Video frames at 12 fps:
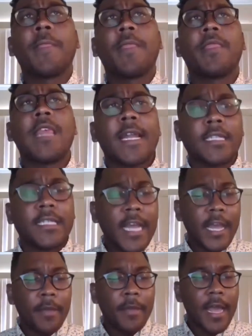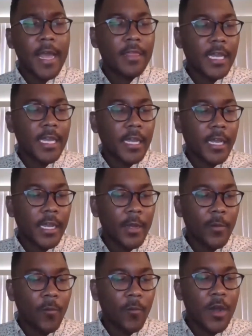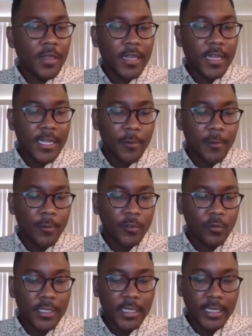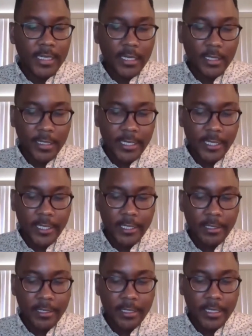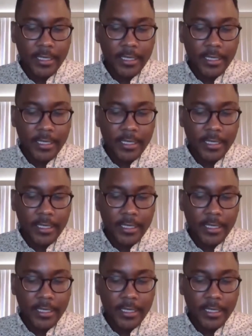that, Tammy. I think one thing that was really clear